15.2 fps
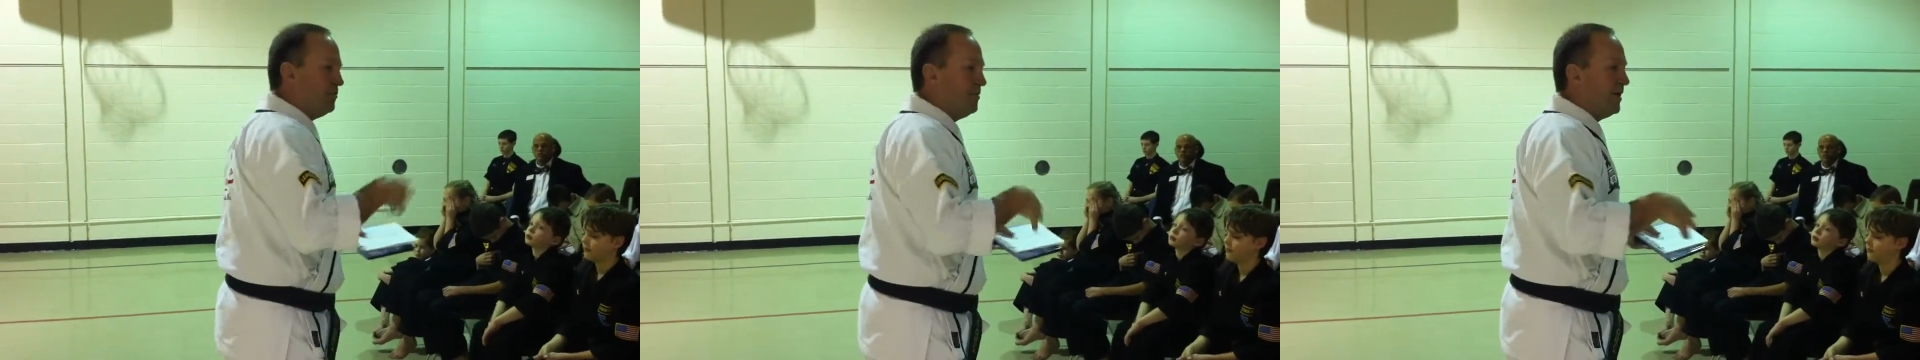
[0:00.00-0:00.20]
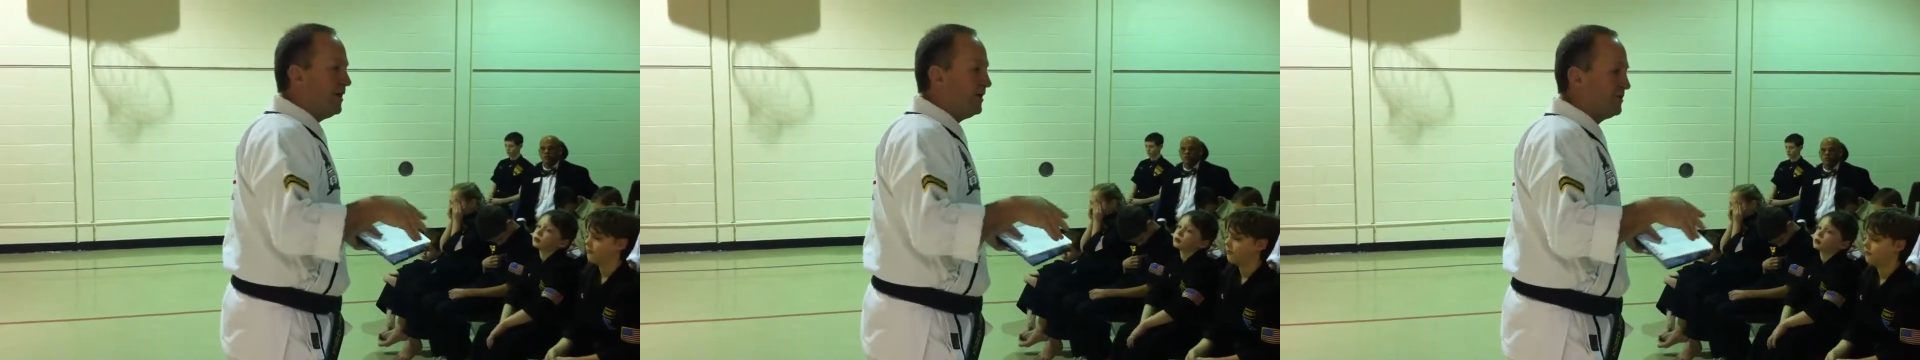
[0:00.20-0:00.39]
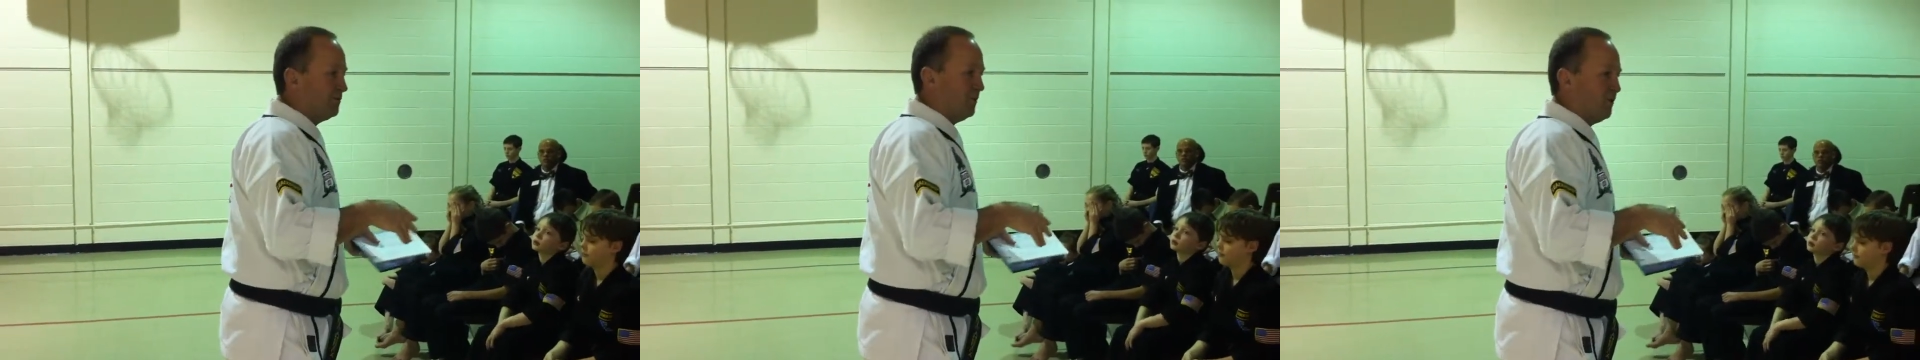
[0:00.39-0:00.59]
2
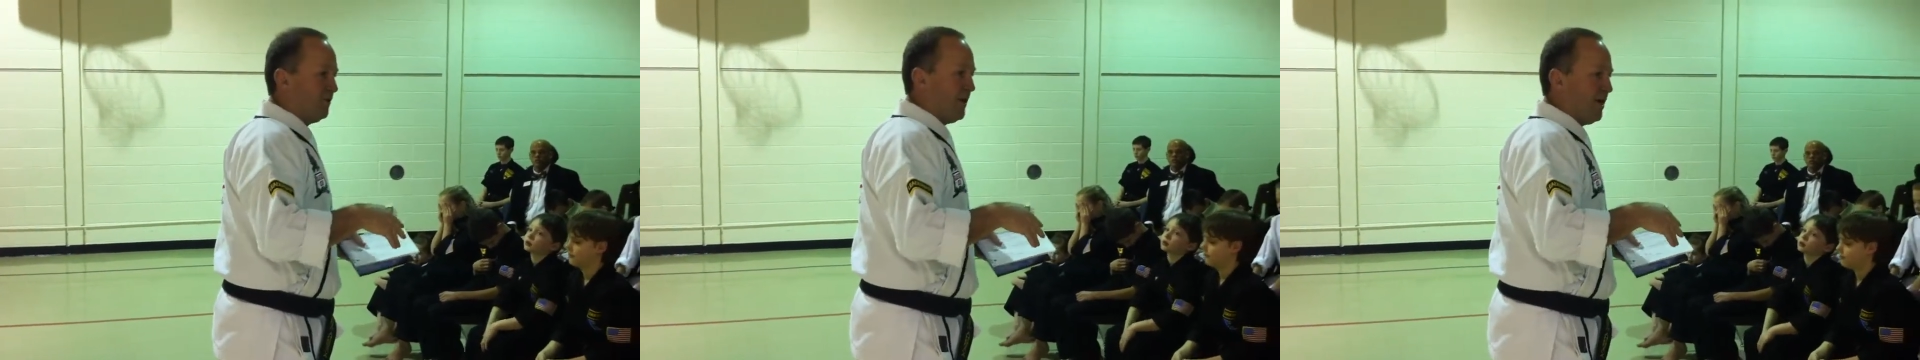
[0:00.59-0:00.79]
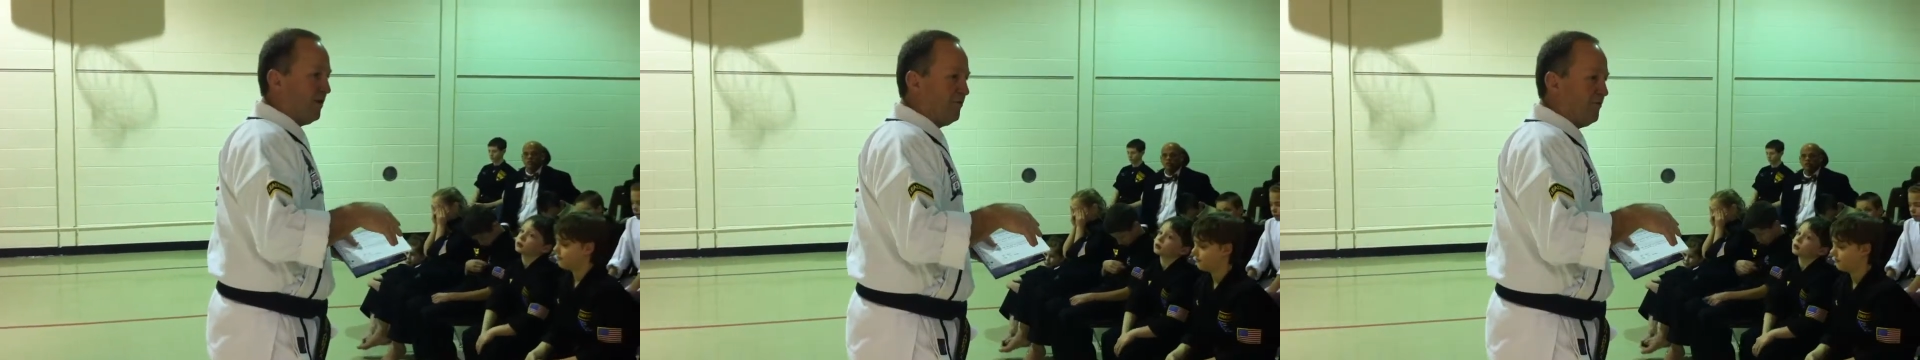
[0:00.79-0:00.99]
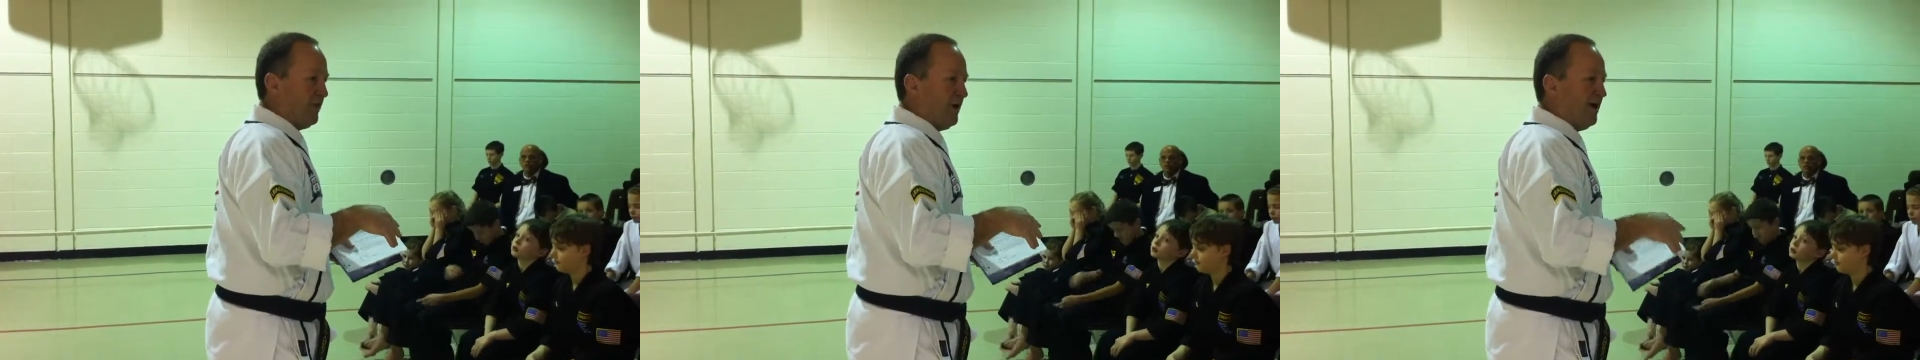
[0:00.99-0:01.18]
minutes with
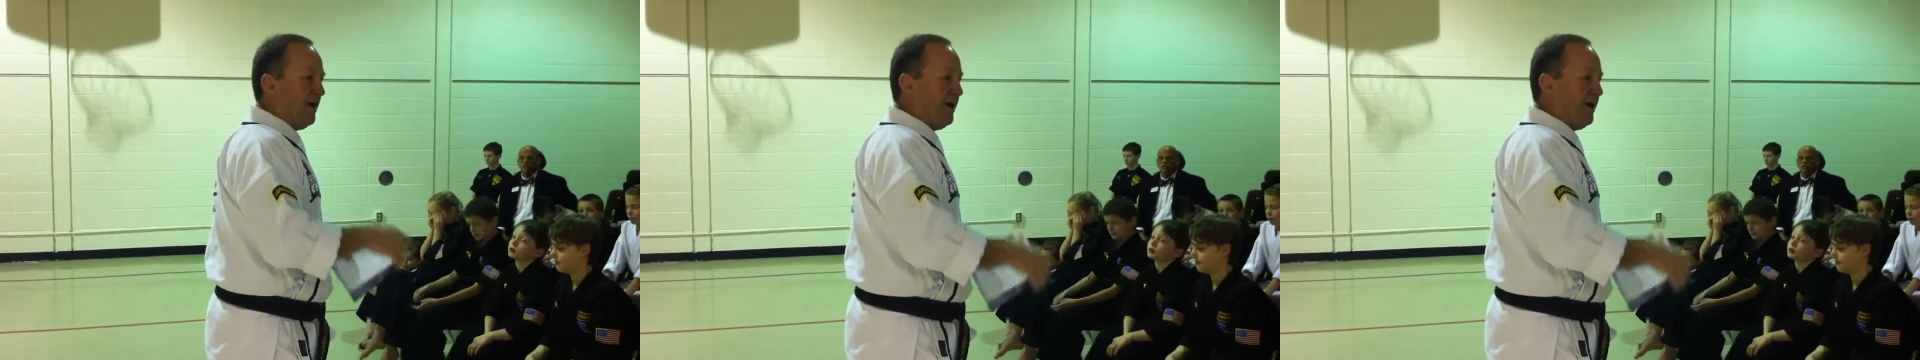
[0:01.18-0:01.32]
Ralphie,